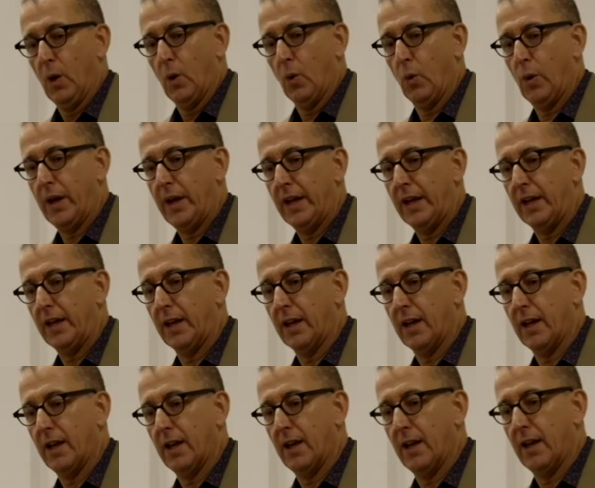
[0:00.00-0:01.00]
we
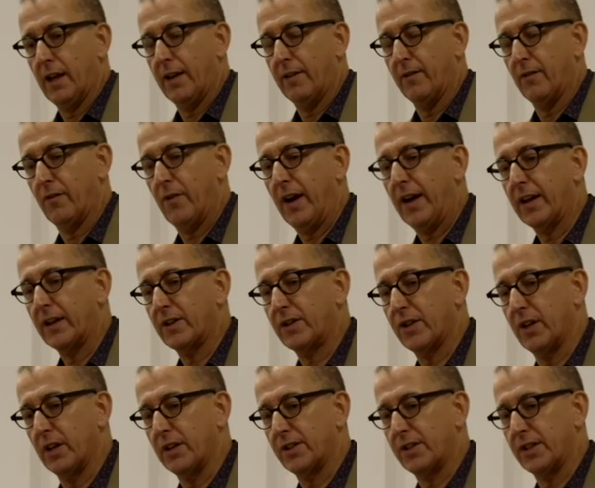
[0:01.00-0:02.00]
invite
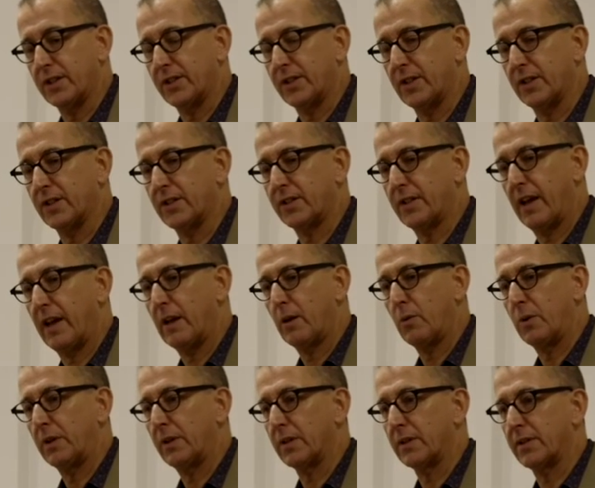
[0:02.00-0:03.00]
churches to stay
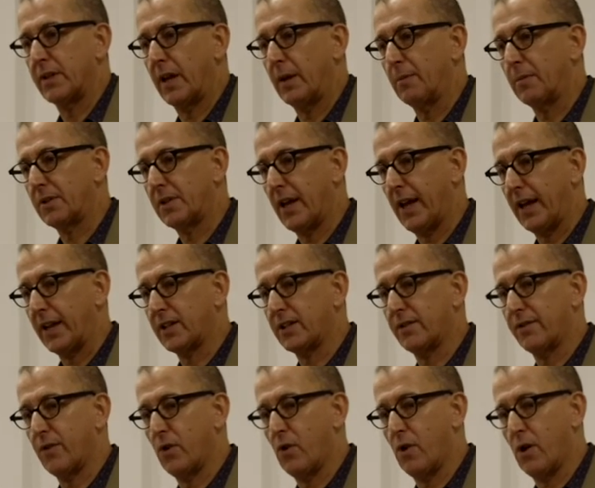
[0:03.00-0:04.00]
with the same
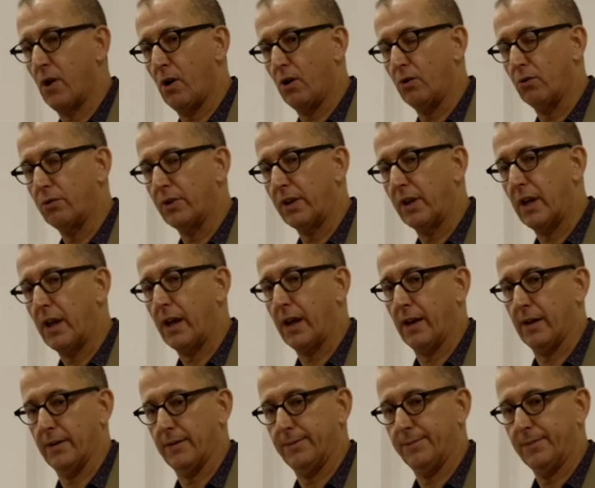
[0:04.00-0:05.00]
text for a whole
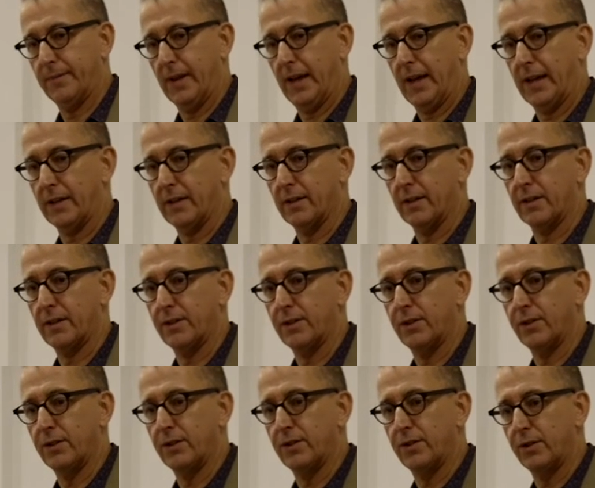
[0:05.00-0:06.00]
year and
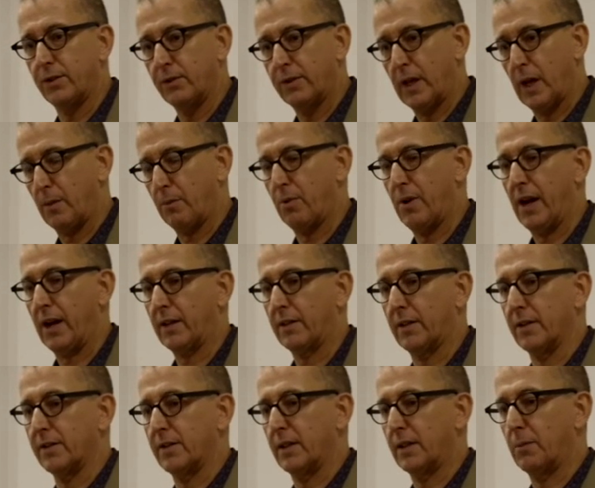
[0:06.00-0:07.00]
to do that
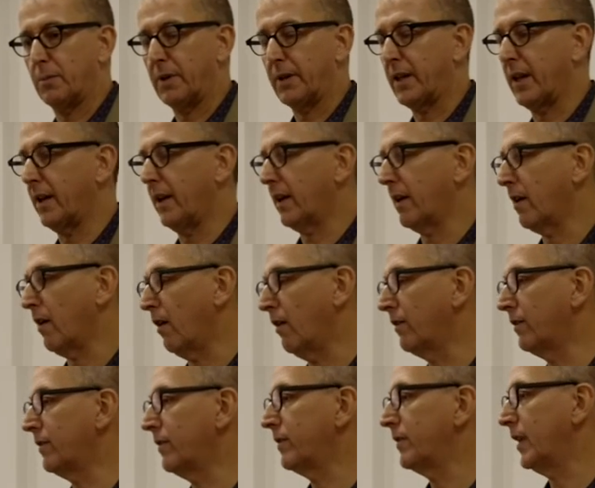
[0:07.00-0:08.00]
practice at the beginning
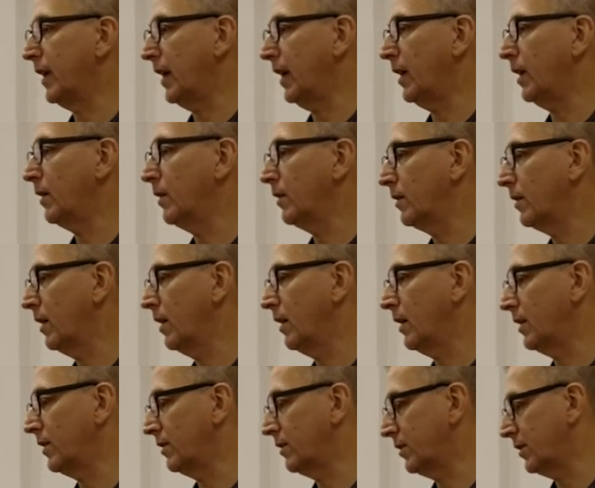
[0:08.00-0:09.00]
of their
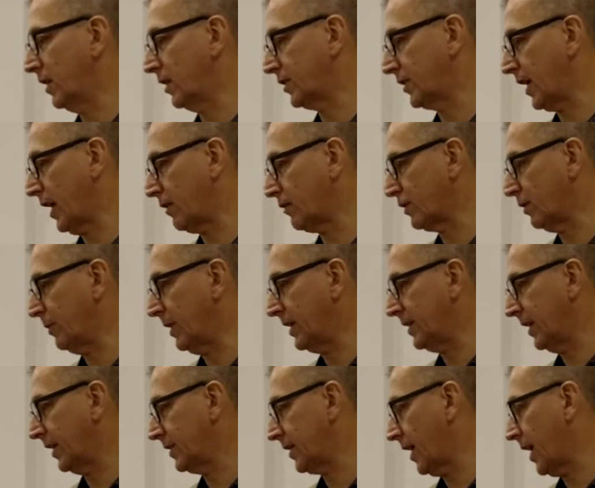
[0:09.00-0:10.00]
church council
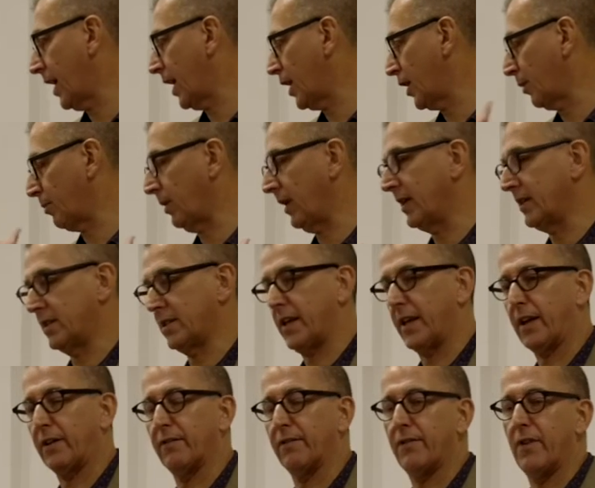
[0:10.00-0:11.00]
meetings and any other place they
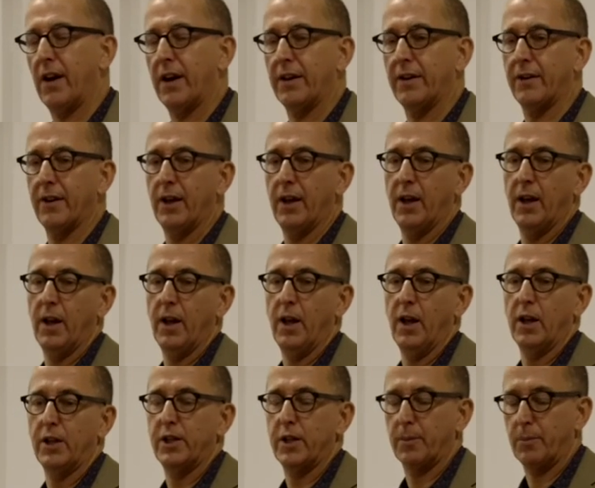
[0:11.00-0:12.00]
can find
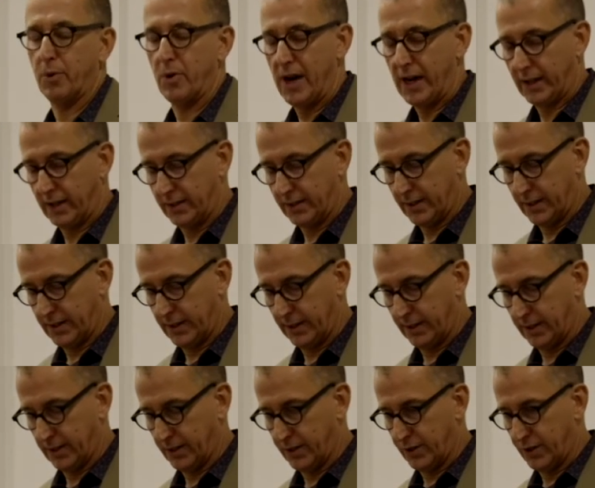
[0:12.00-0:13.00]
to practice it
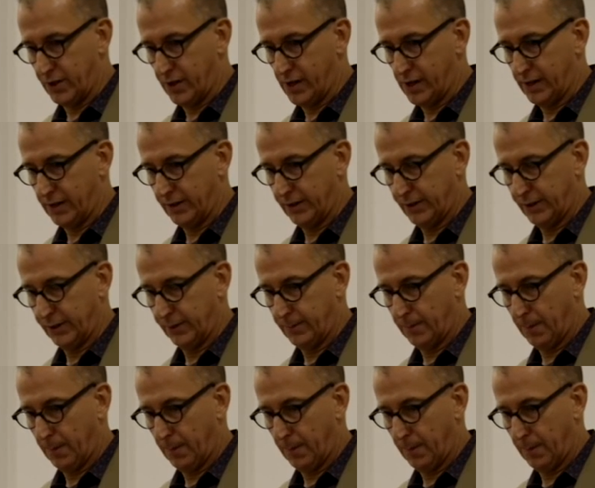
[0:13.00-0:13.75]
in the church.